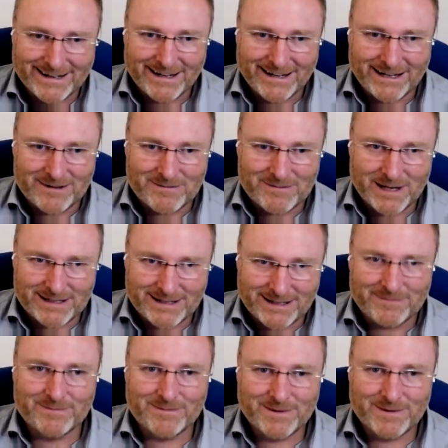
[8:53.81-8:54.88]

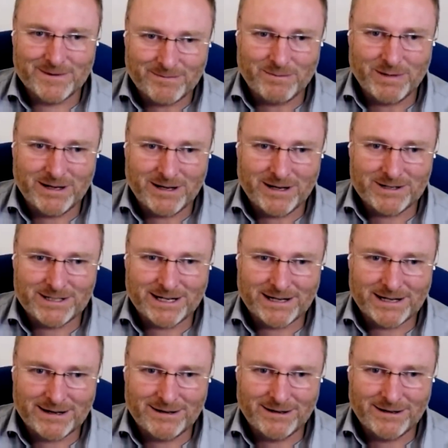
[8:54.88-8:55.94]
Be
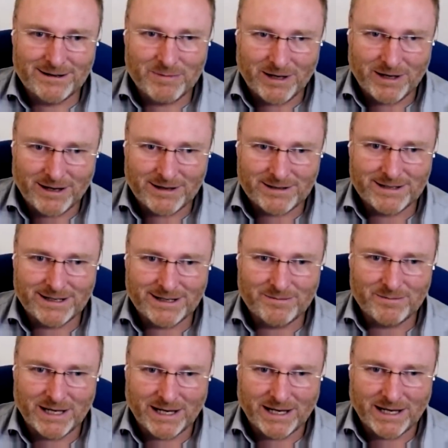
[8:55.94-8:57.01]
counter-cyclical, be hard-hitting,
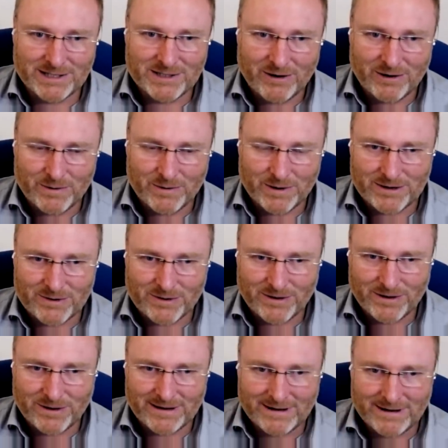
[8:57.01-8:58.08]
be unsparing with the
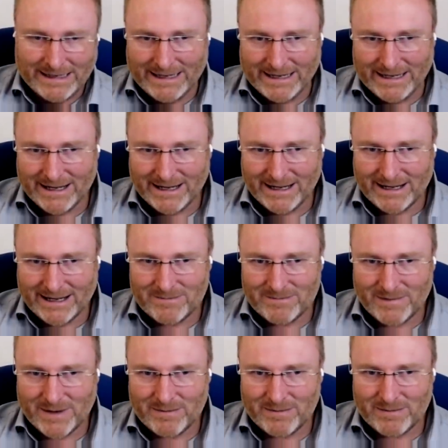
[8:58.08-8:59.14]
truth,
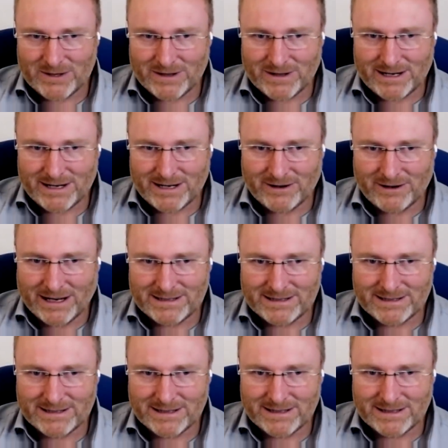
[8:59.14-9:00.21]
and make sure that our
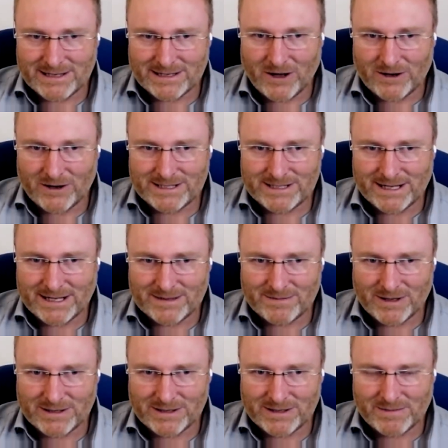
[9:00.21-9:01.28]
analysis is as honest as it
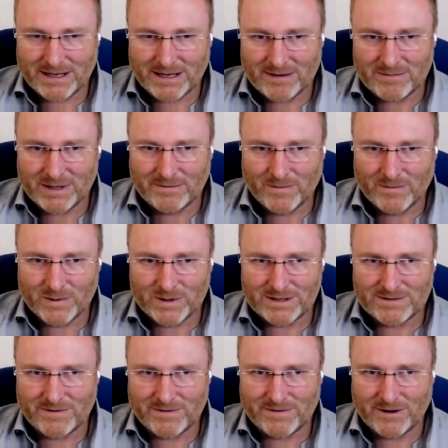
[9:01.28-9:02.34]
possibly can be, which is
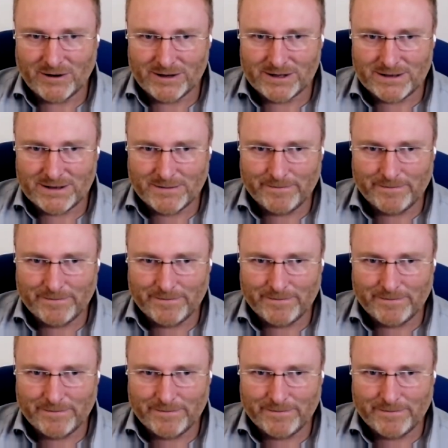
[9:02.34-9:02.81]
very honest.